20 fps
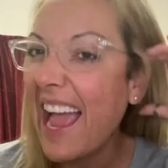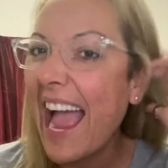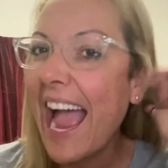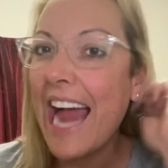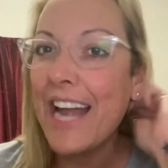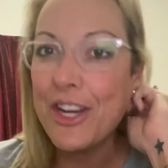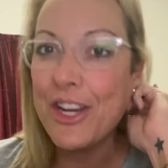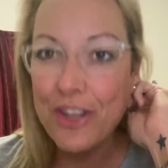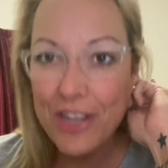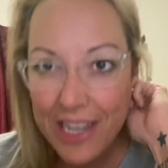
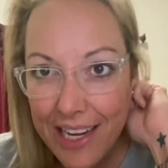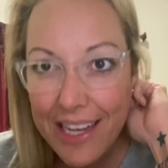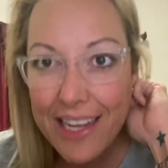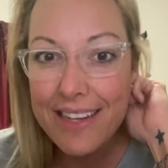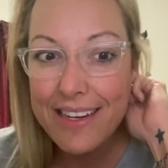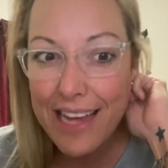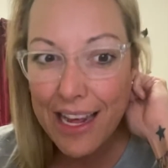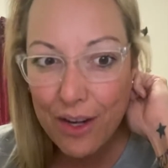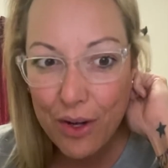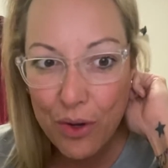and you need to
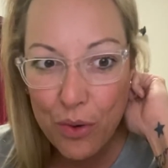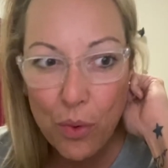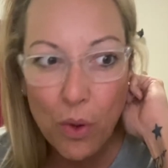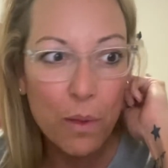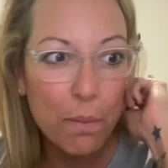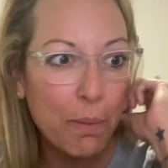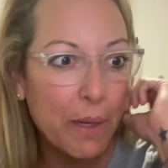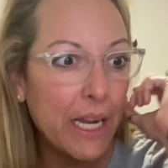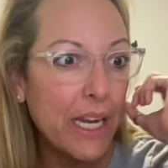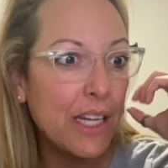get down to
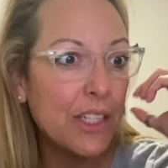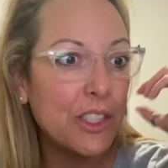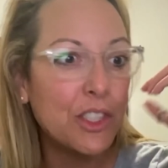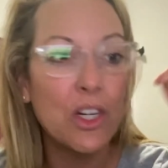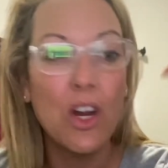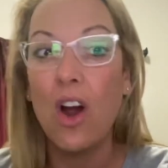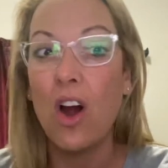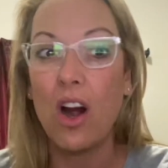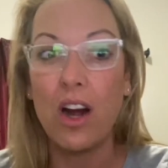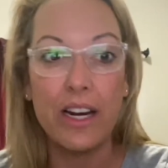North Beach
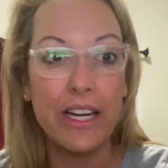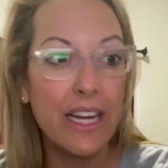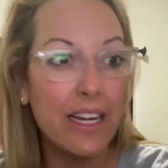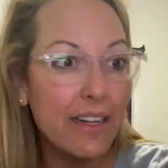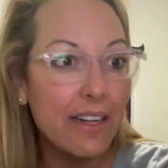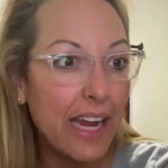or get